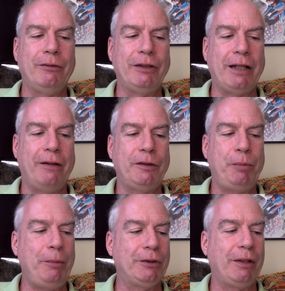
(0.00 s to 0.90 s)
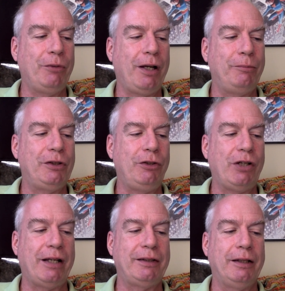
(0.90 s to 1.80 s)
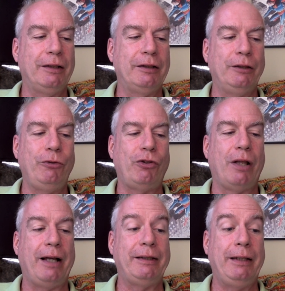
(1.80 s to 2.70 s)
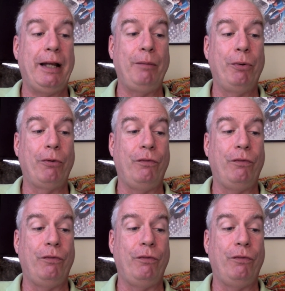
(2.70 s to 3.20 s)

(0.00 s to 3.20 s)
the results, people sometimes suggest that the solution lies in getting book